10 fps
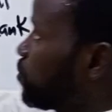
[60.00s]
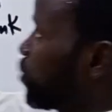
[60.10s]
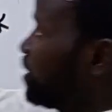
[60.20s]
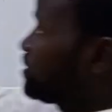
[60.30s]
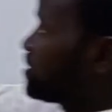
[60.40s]

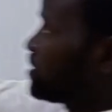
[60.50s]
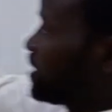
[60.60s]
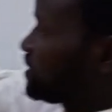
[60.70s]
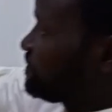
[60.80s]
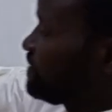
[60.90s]
weight
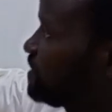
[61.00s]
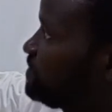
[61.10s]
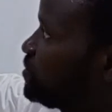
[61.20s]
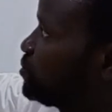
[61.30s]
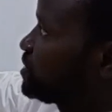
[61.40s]

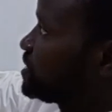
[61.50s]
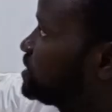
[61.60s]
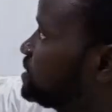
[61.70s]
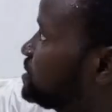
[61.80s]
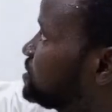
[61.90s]
35
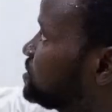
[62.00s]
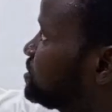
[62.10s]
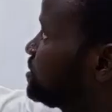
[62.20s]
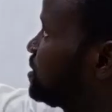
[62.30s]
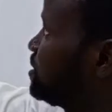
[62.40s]
Newton
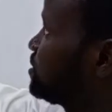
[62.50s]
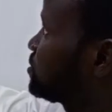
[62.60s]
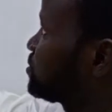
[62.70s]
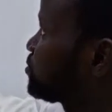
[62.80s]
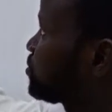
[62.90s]

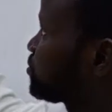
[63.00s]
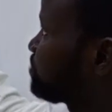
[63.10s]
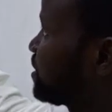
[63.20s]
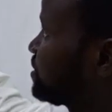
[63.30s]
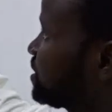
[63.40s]
is
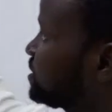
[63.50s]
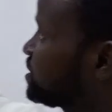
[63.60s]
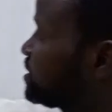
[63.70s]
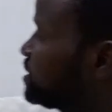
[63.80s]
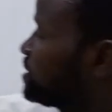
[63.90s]
suspended.